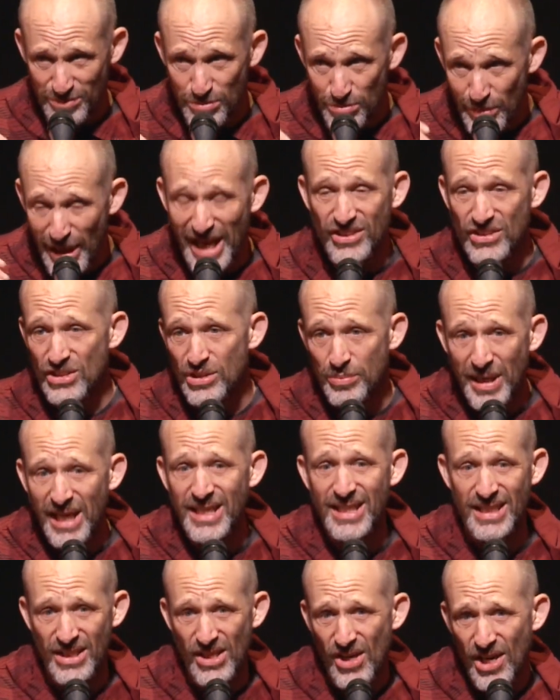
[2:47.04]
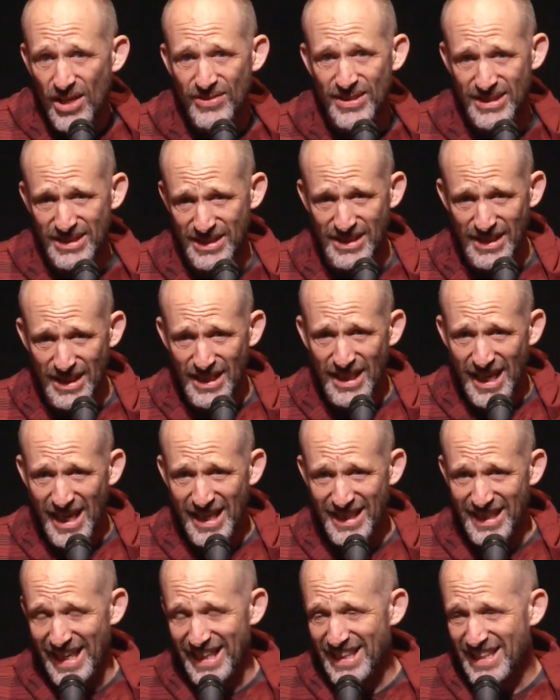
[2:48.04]
masturbating in the office,
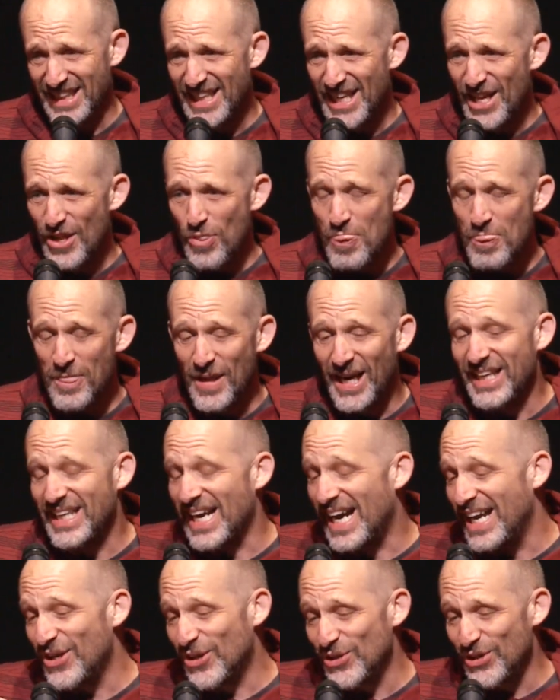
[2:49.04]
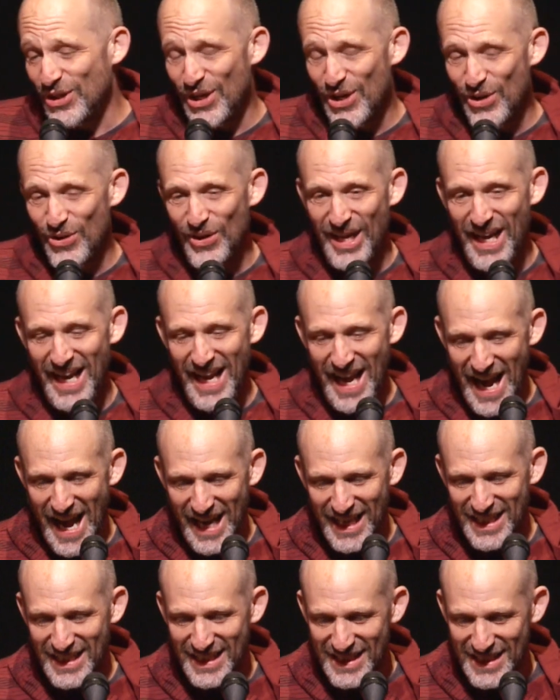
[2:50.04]
and I don't know,
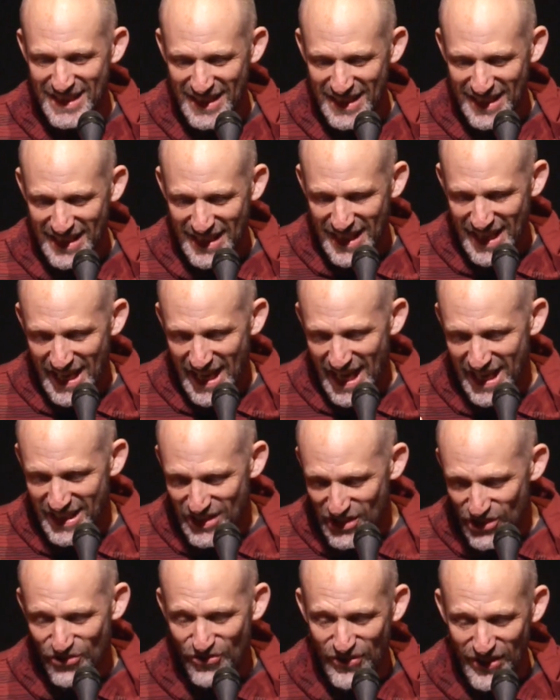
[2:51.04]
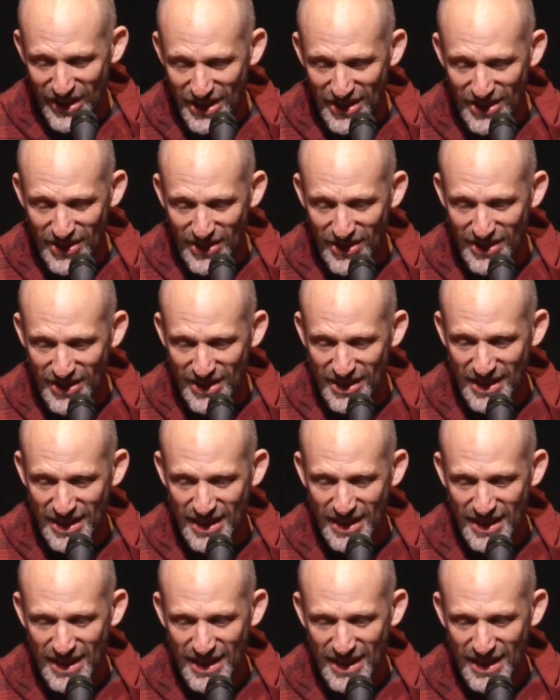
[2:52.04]
I just figured